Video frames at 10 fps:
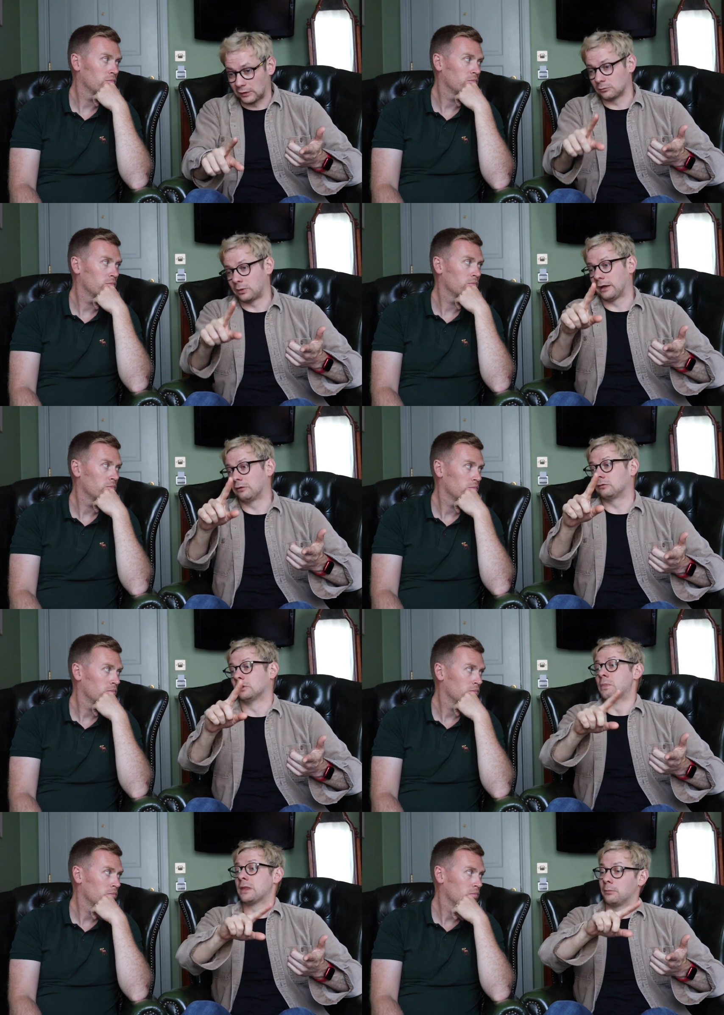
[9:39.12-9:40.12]
Speaker 1: thousand
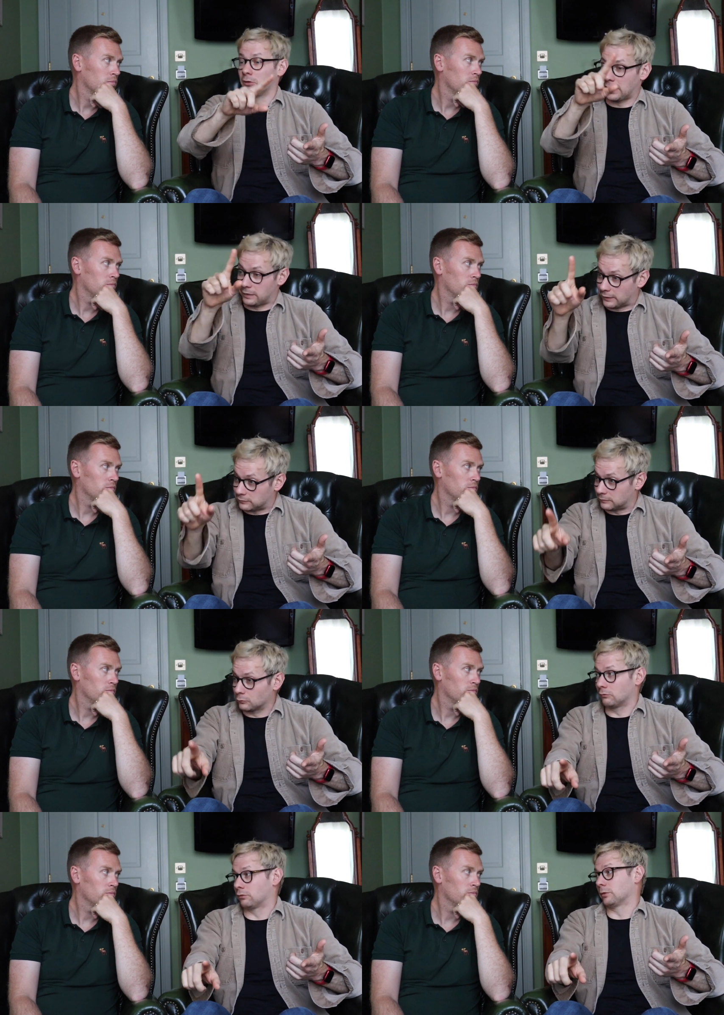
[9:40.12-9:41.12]
pounds but then that's
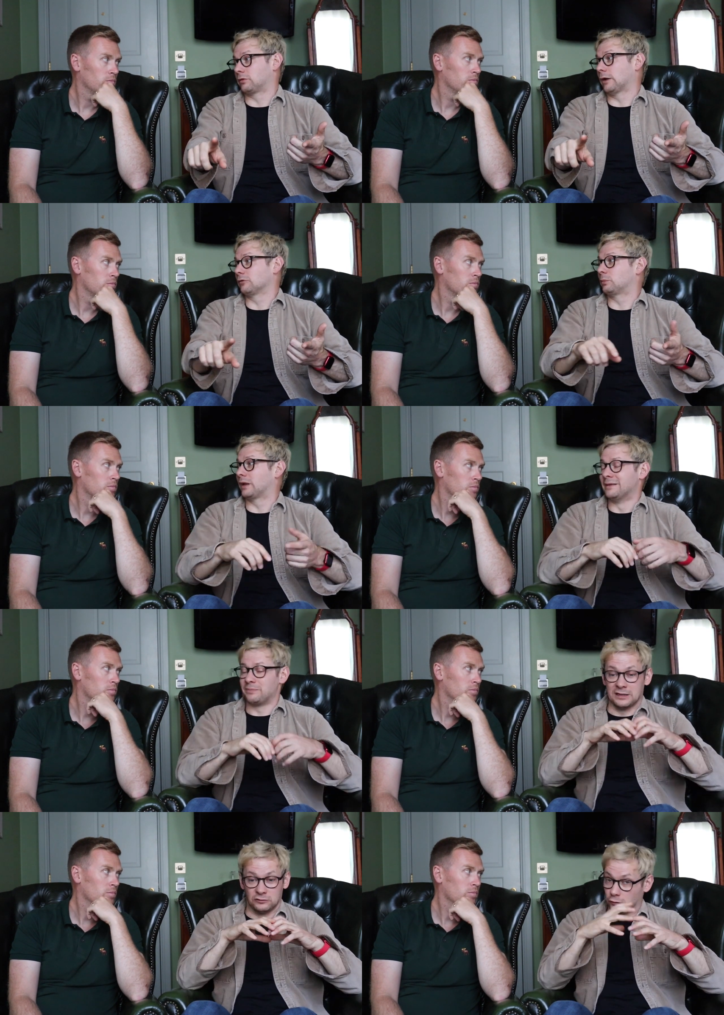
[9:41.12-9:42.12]
from a thousand pounds.
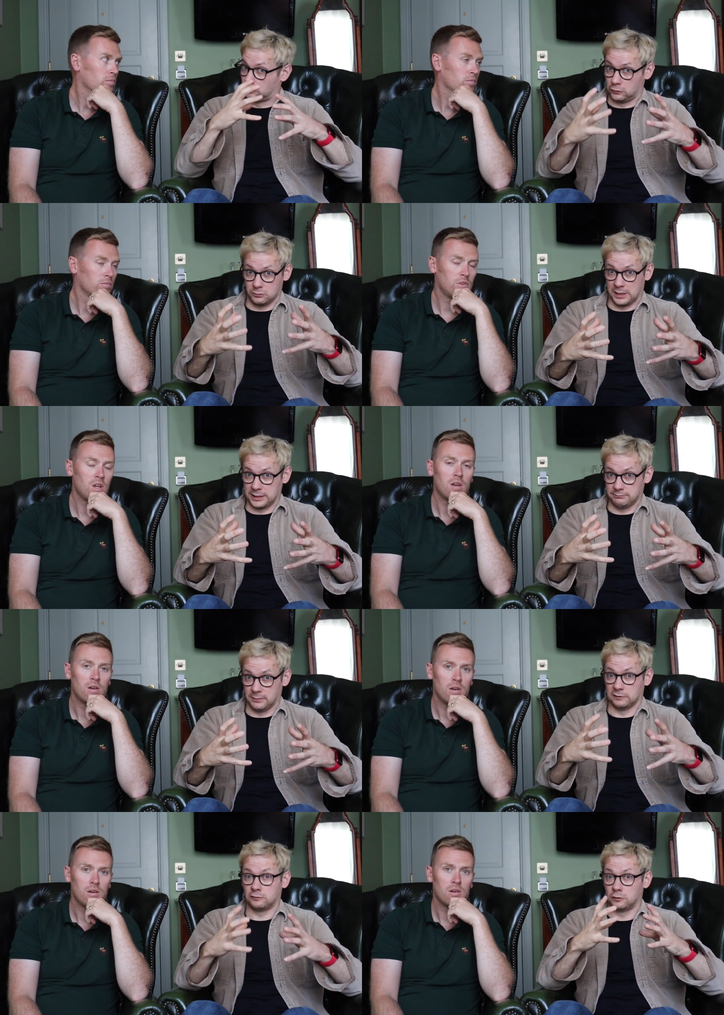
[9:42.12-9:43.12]
It's just too many.
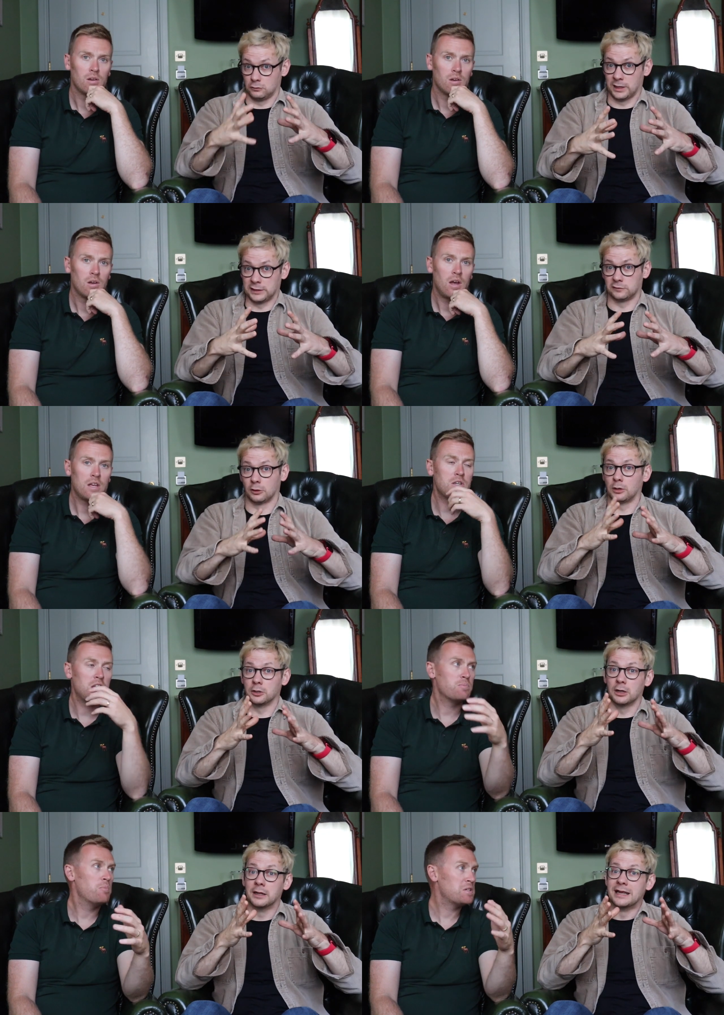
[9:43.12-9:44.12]
It's too many. So it's,
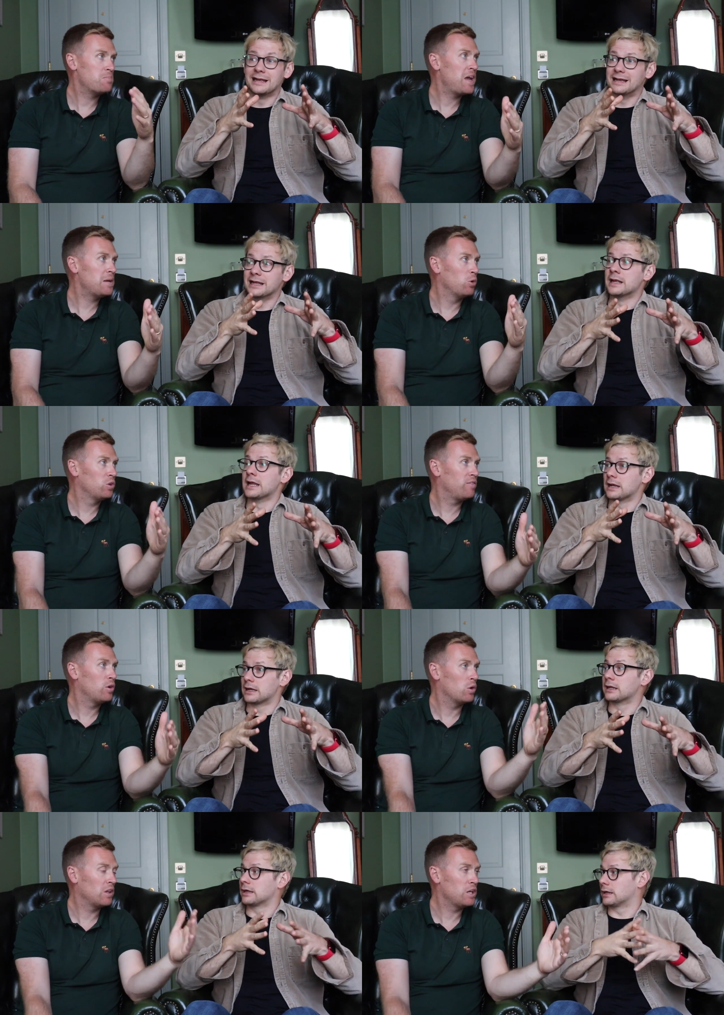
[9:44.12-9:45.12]
it's, it's made more
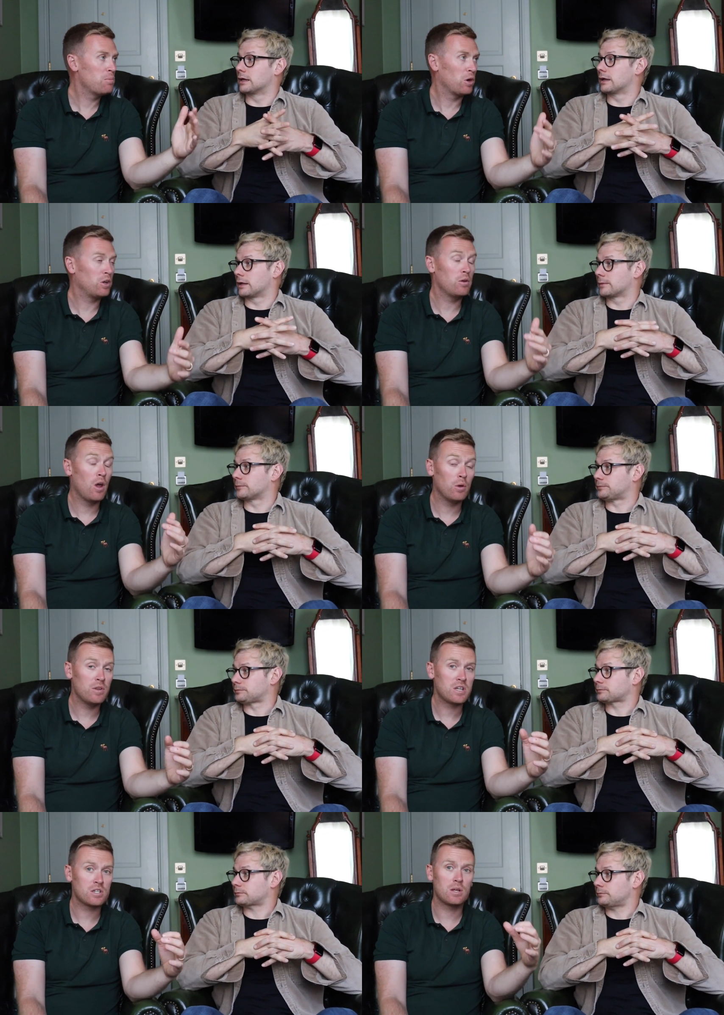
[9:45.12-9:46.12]
difficult.
Speaker 2: Glenn, you probably don't know
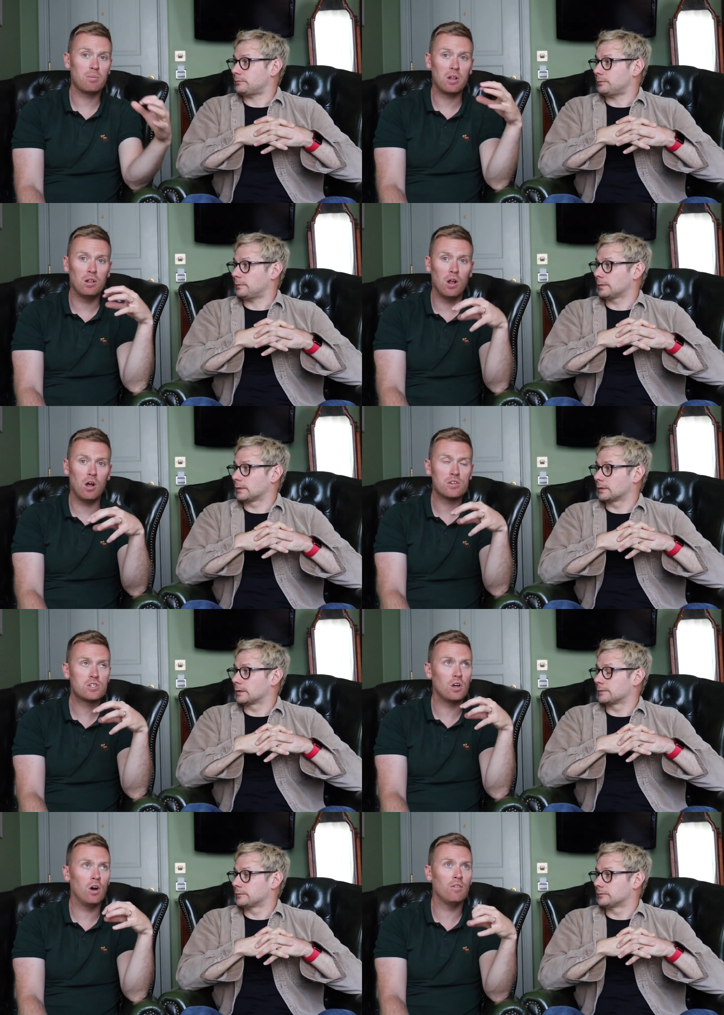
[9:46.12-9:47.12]
this actually, but
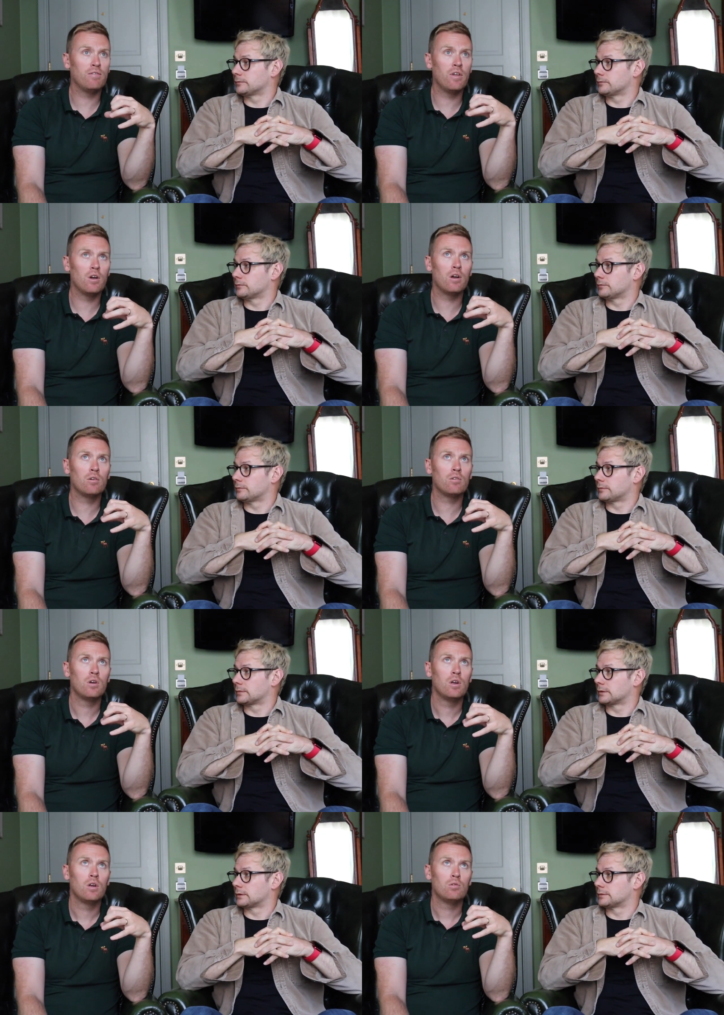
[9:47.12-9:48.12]
lots of the
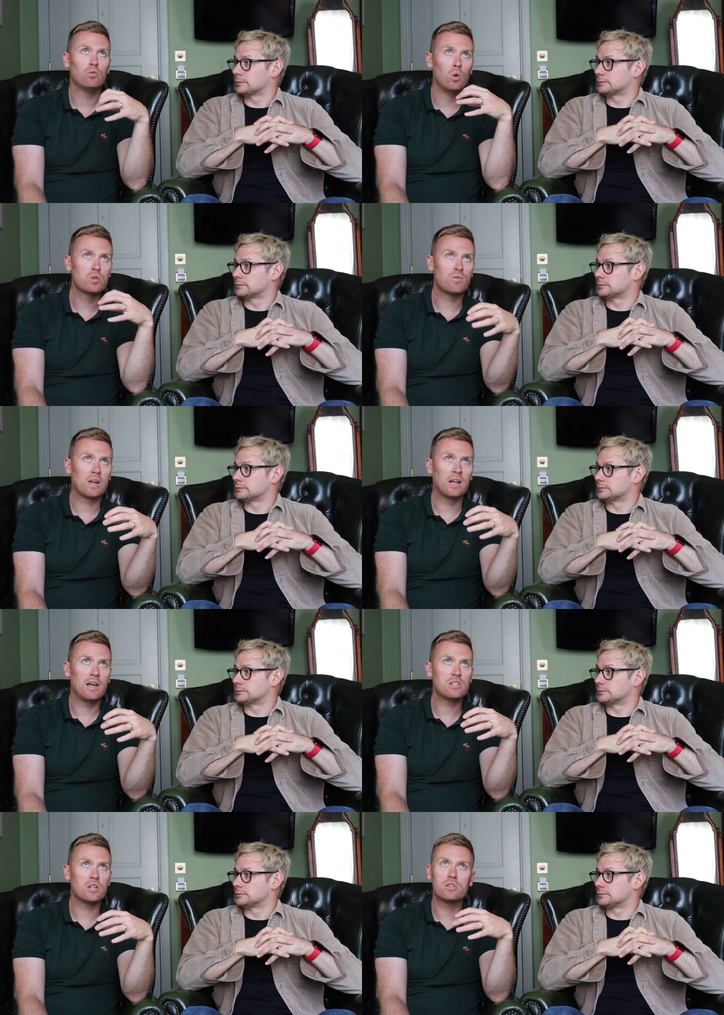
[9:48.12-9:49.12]
rules and
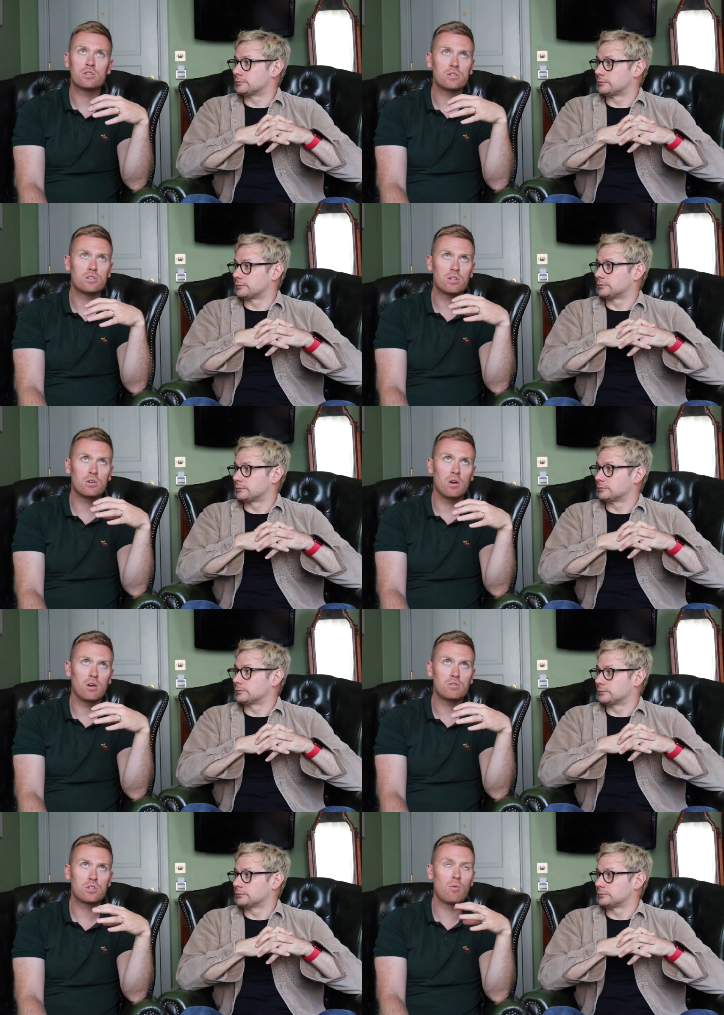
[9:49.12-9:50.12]
regulations,
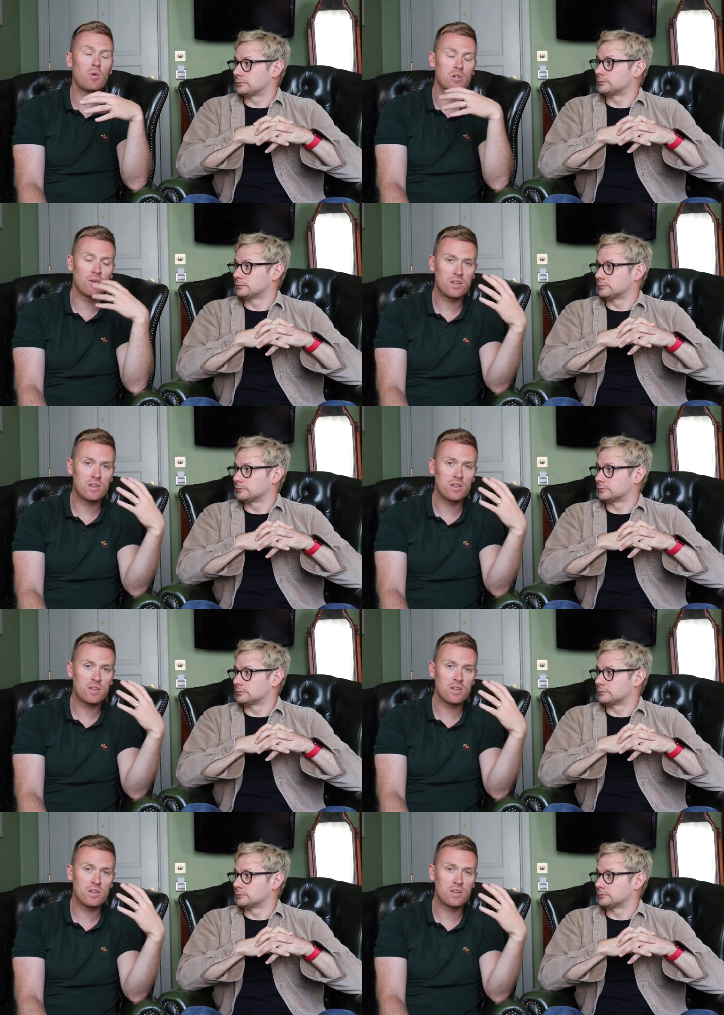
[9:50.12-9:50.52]
uh, some of which are